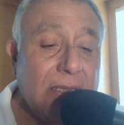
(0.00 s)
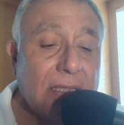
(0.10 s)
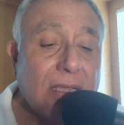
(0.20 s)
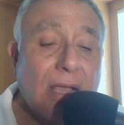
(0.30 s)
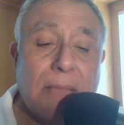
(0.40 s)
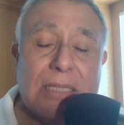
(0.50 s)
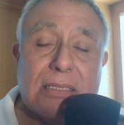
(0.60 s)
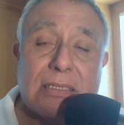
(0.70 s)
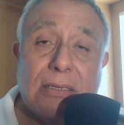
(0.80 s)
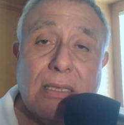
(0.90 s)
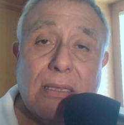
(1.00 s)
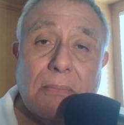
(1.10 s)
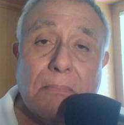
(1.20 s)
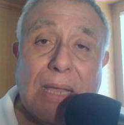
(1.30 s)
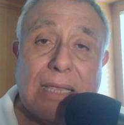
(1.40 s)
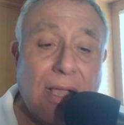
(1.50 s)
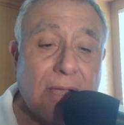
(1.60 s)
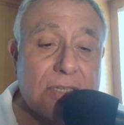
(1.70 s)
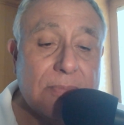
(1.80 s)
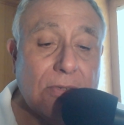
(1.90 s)
comments by
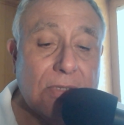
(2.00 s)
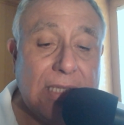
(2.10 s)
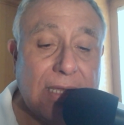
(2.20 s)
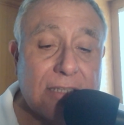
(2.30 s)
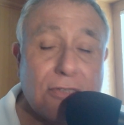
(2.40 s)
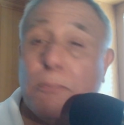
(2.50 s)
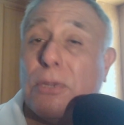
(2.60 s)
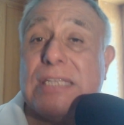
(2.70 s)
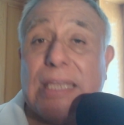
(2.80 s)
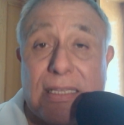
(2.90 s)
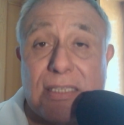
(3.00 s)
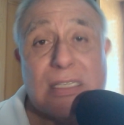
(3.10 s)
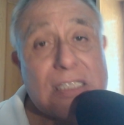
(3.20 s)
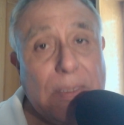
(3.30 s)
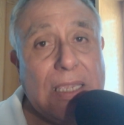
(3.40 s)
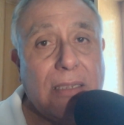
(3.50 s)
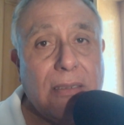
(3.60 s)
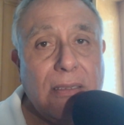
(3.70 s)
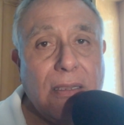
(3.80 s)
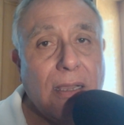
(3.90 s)
Congressman Gutierrez, who pretends to speak
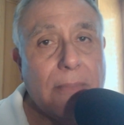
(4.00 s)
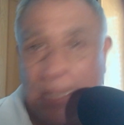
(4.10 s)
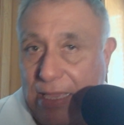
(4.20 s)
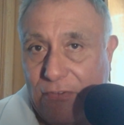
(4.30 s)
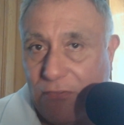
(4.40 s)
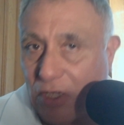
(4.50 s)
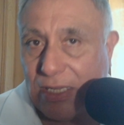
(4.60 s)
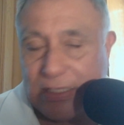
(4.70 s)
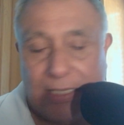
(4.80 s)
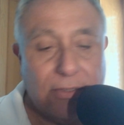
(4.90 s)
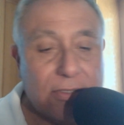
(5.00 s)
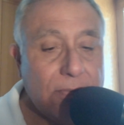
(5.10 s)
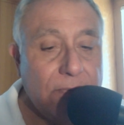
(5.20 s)
on behalf of all Latinos,